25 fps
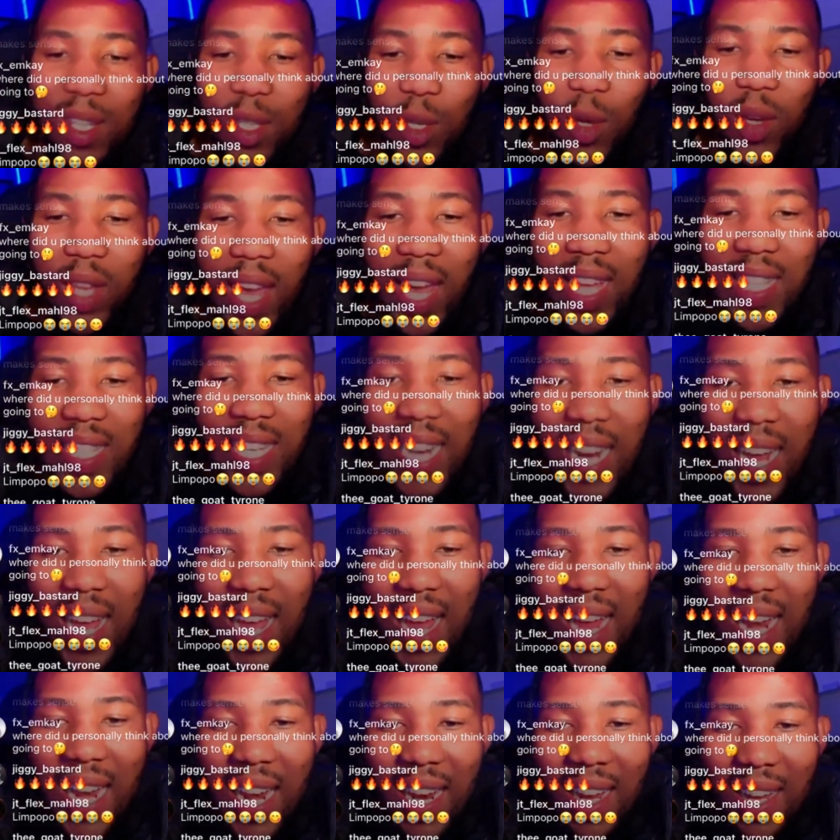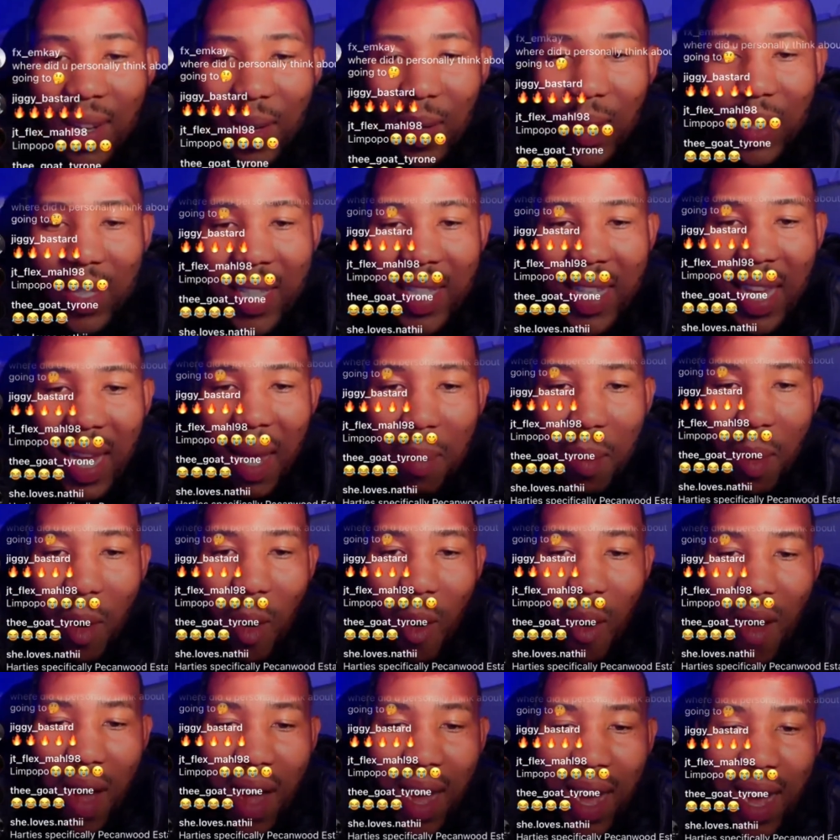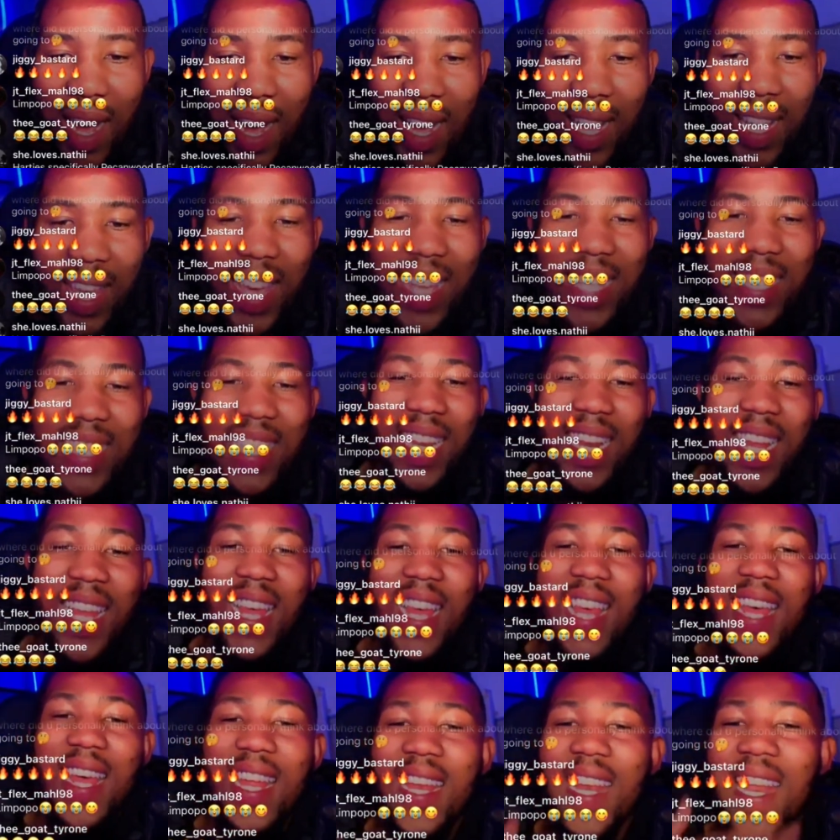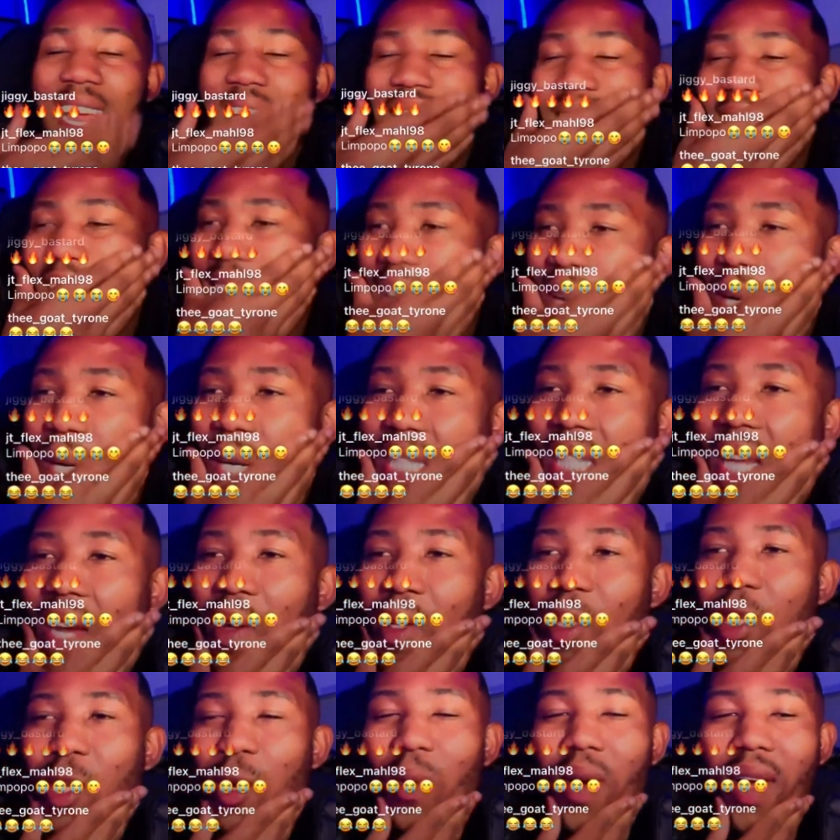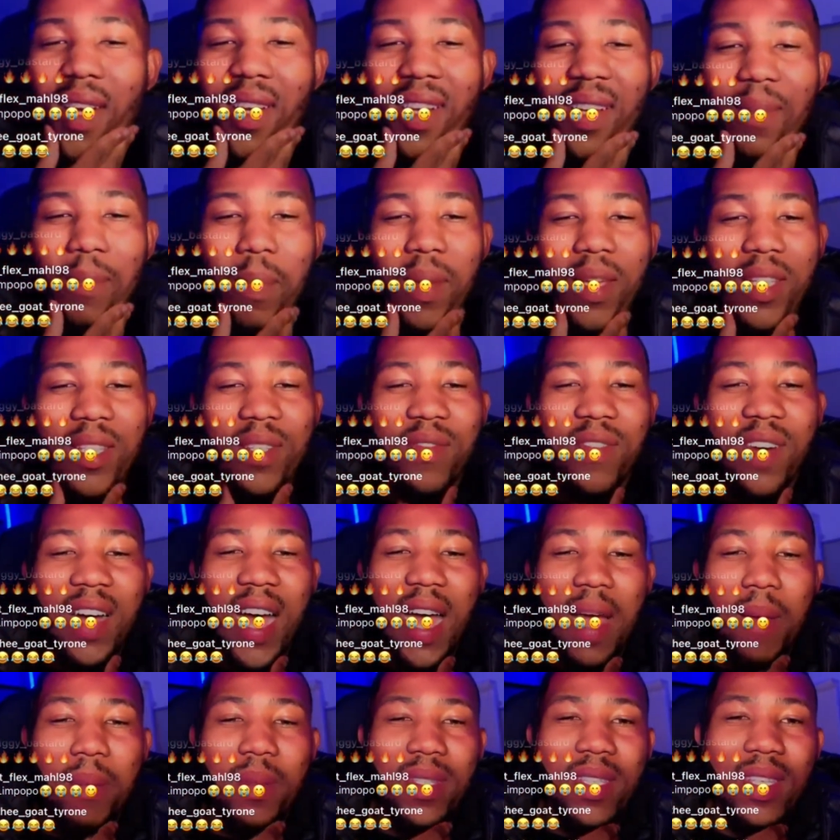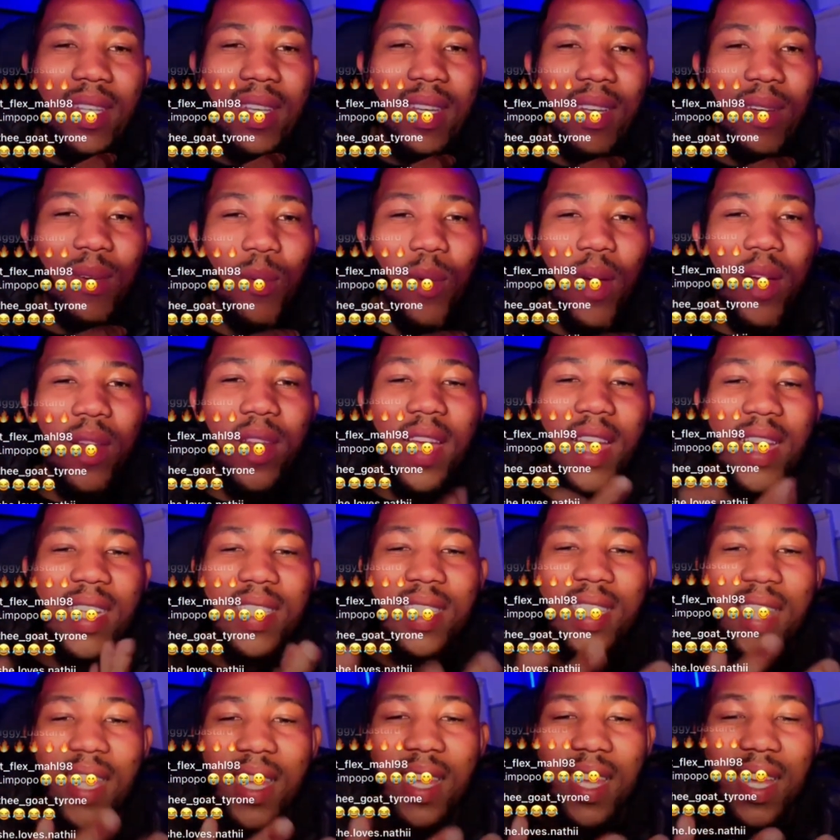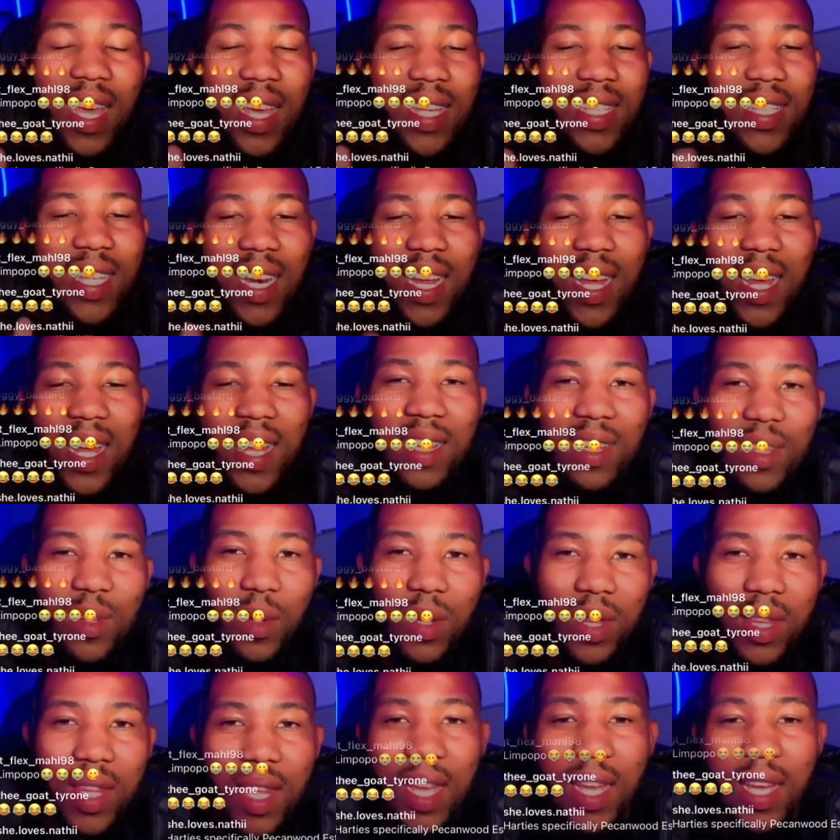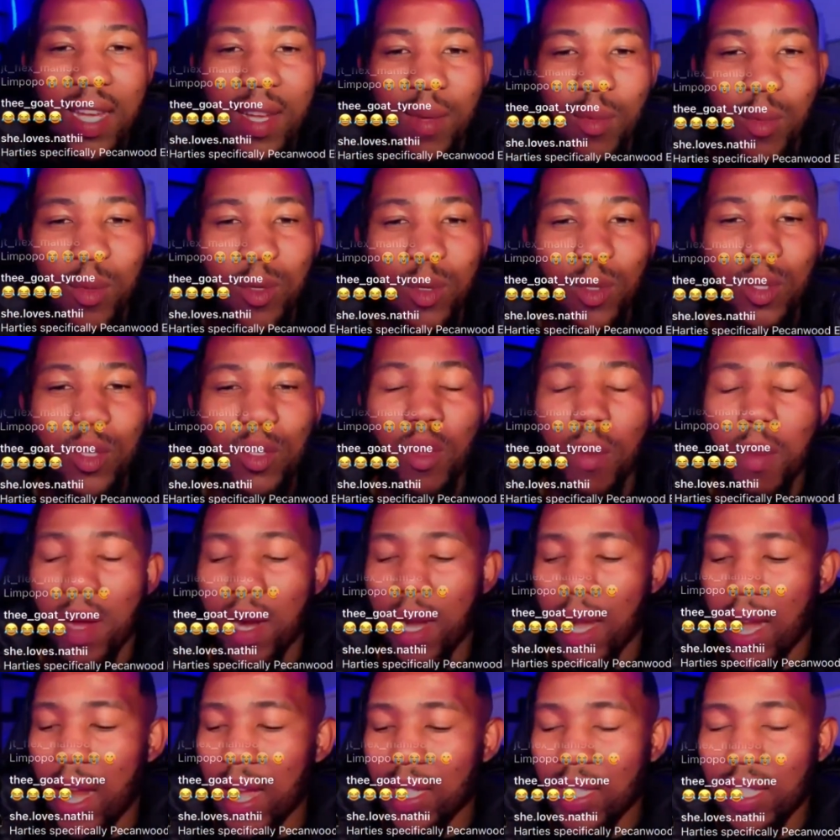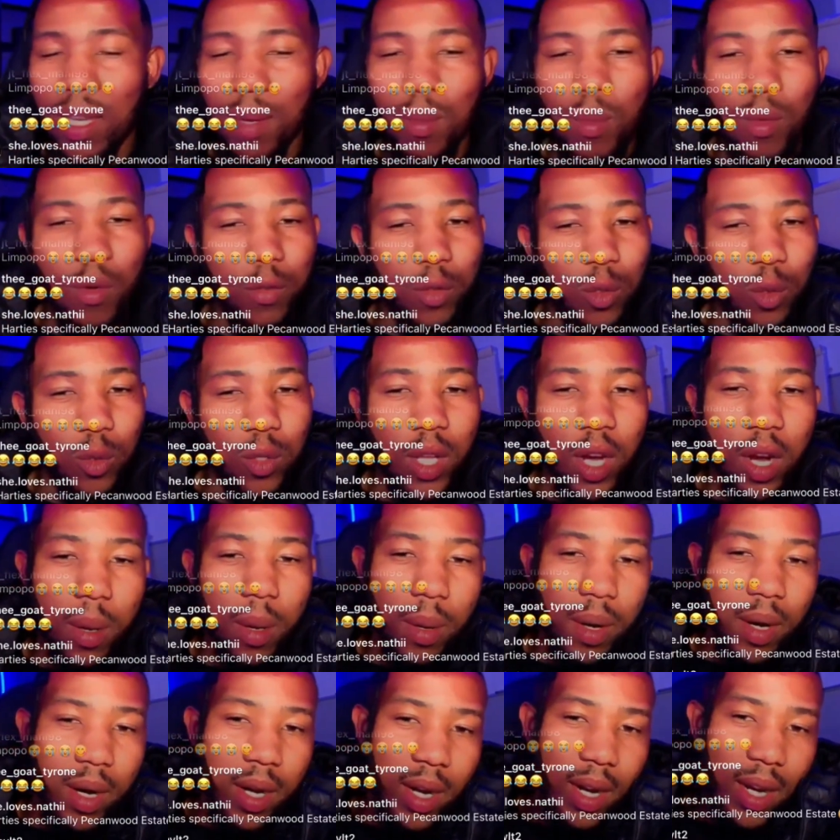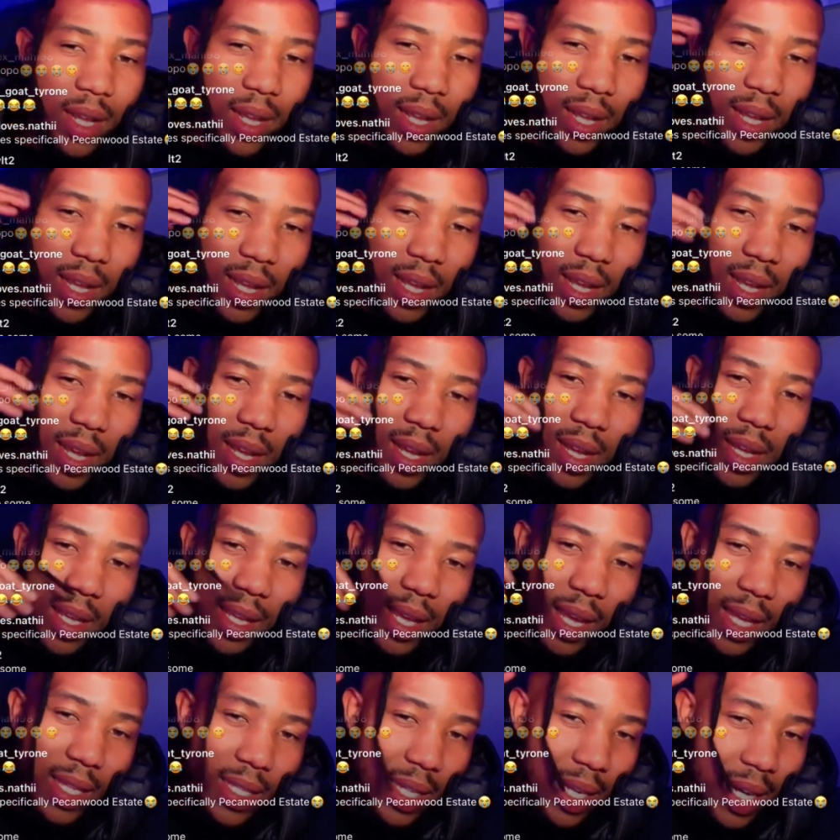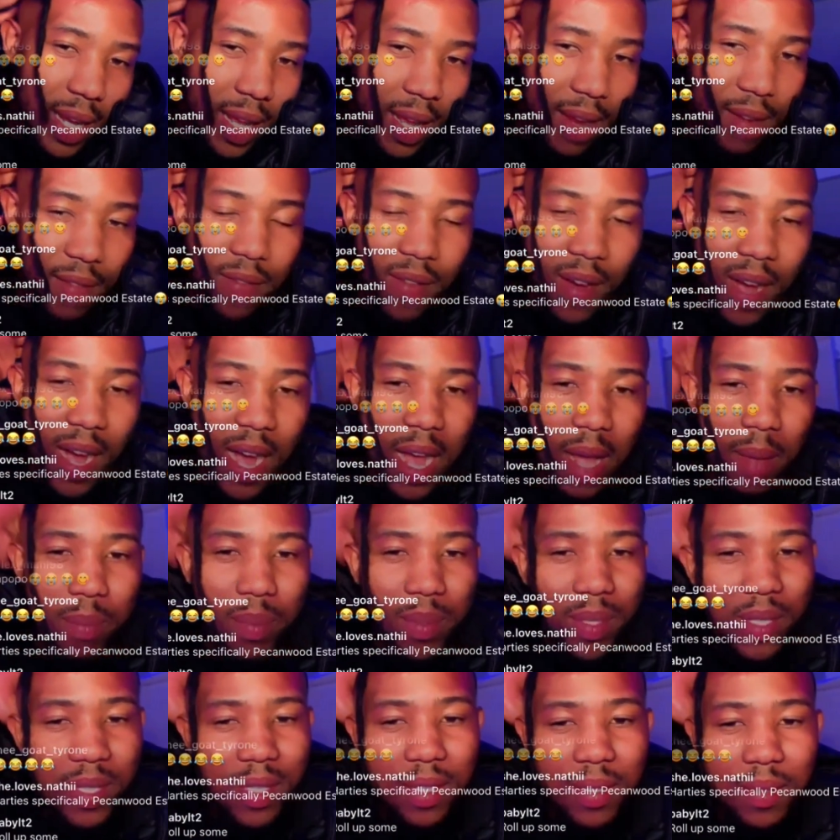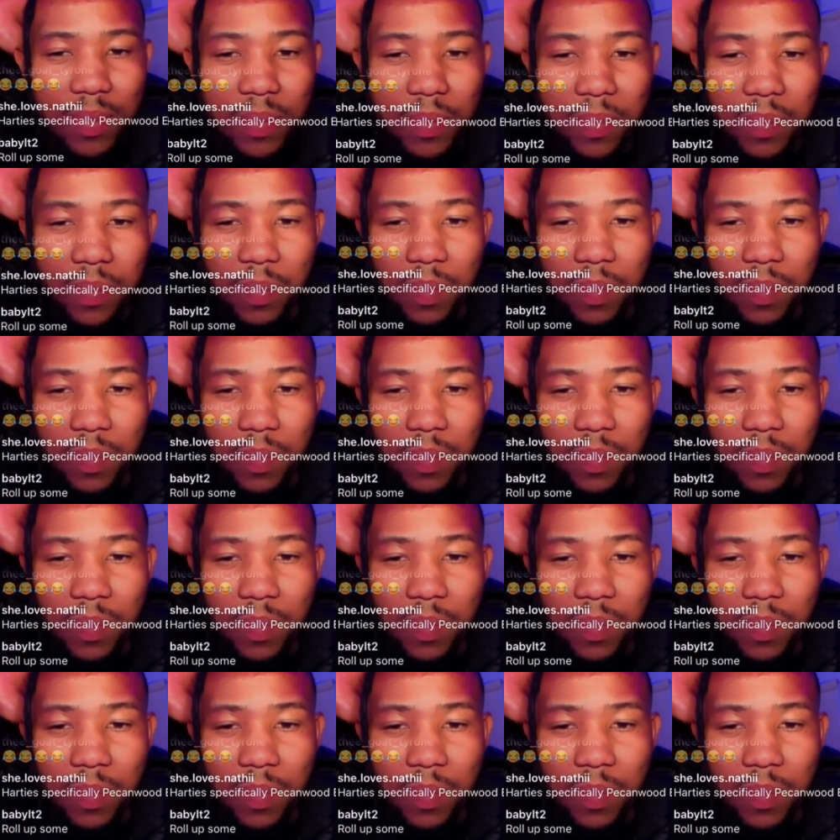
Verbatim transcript: So KZN, Siabonga, KZN, eh? Cause I also want the beach vibes. What do you guys think? KZN, do you think we should somehow next year move to Durban? KZN vibes,